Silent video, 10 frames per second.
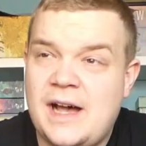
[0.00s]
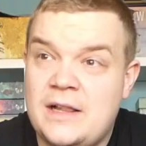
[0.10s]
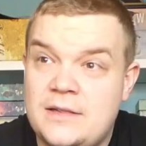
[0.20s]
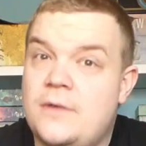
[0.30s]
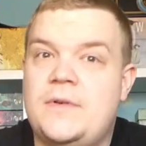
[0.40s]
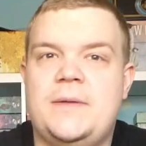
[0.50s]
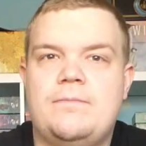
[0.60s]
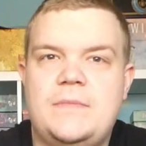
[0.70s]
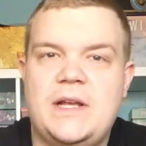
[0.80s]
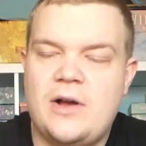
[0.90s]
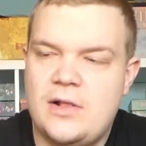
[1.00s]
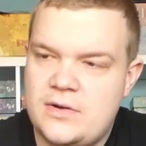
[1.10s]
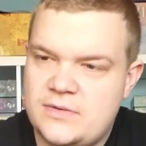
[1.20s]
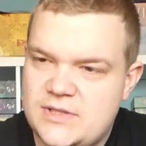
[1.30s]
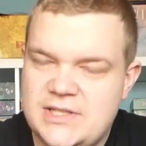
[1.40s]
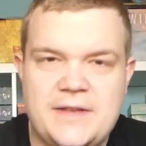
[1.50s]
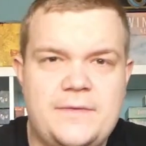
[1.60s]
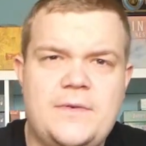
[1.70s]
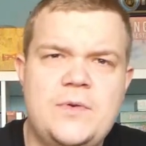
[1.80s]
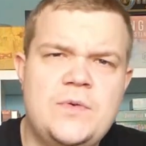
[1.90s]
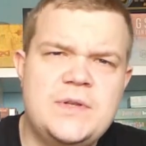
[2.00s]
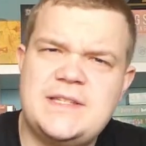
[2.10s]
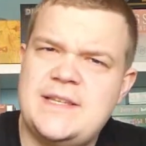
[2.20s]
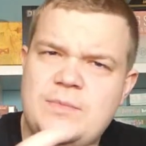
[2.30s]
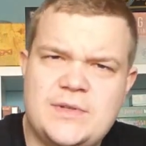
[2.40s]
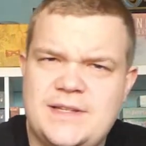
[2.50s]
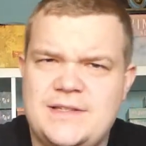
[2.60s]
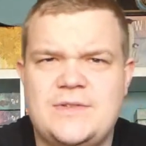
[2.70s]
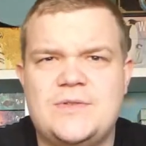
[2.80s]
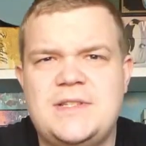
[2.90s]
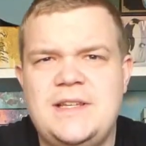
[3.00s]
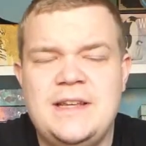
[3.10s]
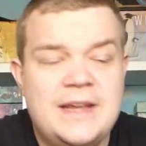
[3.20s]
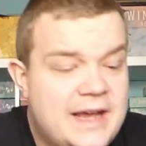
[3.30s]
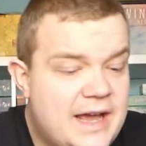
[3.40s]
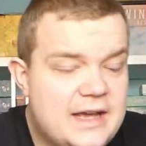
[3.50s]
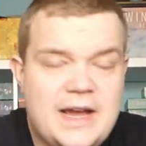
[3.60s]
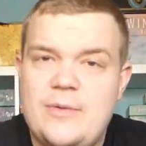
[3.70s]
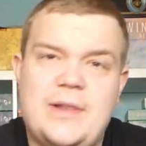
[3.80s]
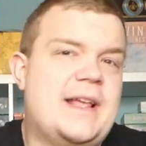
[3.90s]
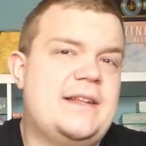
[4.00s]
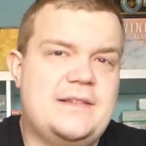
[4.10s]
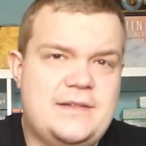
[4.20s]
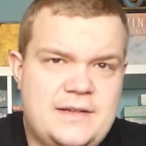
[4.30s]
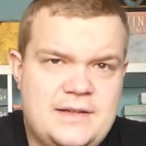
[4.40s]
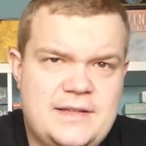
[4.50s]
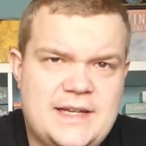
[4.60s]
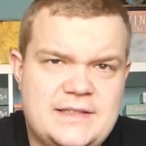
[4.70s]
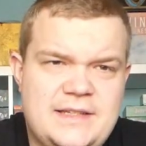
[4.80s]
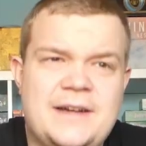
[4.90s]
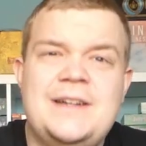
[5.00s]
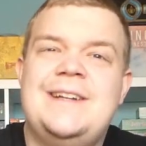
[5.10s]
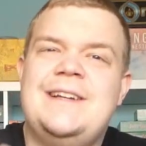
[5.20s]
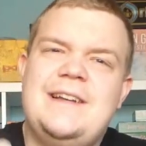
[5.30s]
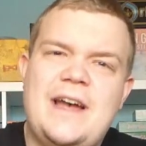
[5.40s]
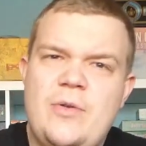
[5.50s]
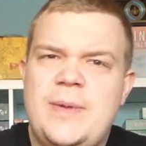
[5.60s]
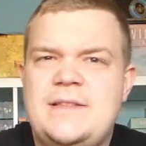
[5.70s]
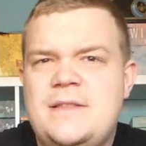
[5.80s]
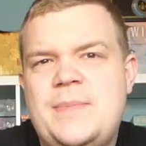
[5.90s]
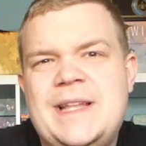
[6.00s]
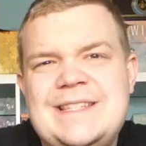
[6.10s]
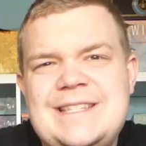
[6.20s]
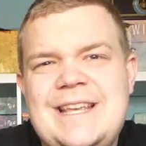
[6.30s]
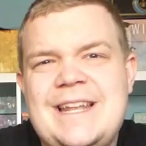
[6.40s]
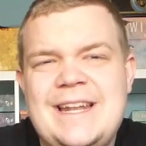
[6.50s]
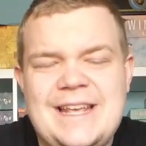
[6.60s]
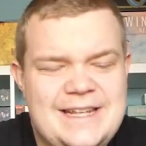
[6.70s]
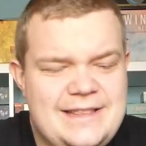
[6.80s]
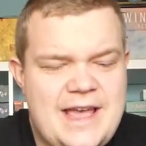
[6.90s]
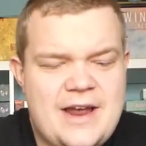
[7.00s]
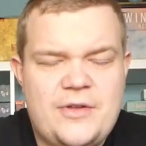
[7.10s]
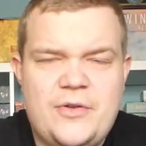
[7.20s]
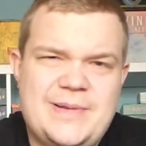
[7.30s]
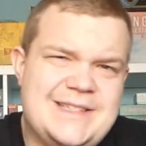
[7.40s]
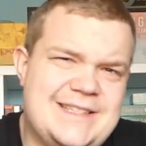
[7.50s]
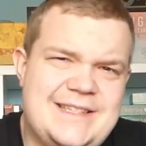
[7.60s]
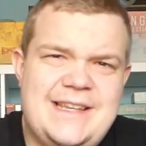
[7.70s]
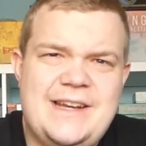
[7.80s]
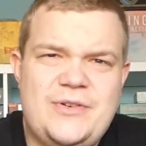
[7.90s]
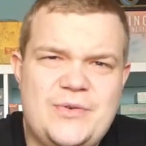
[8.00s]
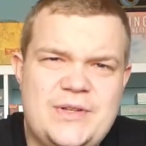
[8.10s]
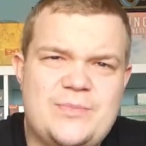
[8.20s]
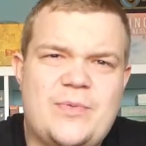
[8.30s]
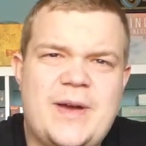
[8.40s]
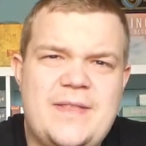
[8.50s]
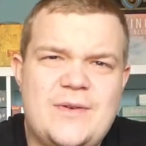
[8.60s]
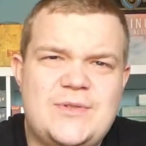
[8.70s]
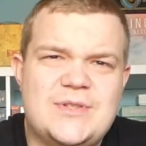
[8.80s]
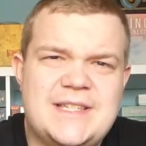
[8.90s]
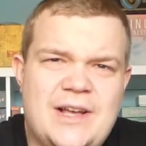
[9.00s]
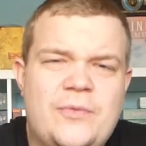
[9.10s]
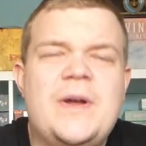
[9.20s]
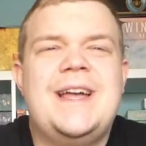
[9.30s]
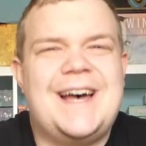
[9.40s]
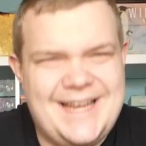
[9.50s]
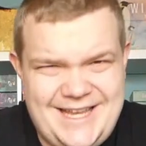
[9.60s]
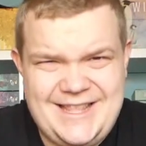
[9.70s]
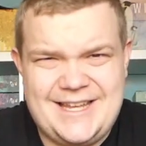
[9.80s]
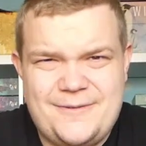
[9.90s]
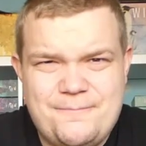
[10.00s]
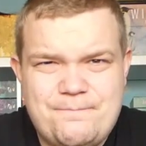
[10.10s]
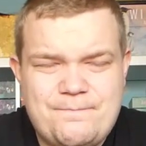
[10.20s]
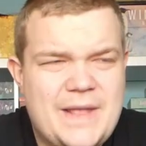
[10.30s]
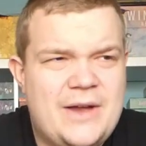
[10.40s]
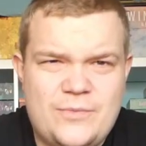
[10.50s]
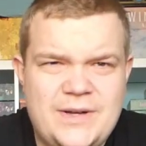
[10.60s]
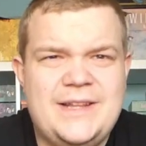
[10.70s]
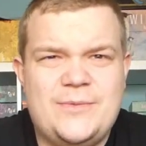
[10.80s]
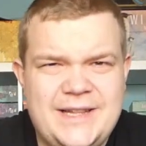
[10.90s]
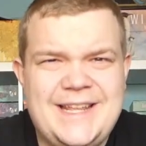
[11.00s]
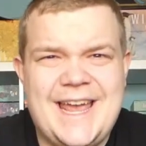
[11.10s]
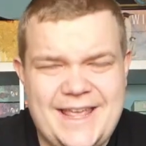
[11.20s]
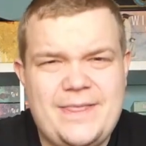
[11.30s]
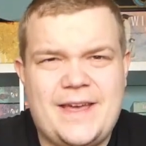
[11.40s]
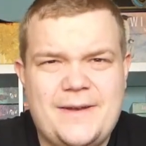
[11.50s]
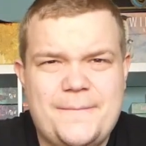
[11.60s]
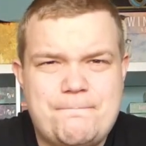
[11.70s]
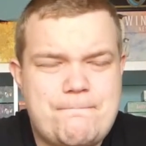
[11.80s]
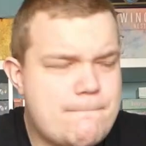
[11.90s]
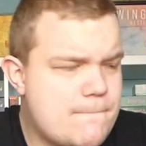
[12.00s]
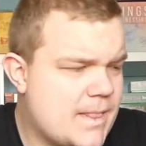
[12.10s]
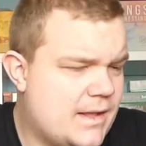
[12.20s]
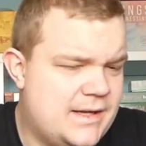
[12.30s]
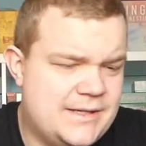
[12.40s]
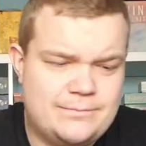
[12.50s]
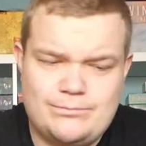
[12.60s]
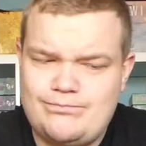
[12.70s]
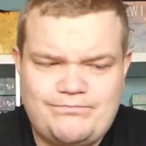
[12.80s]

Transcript: are lovely. The color shines through, the symbols are easy to see. I really like the dice in here. I will mention the pencils again. There are no pencils in here, you need to provide those yourself. I hate that. I really, really hate that.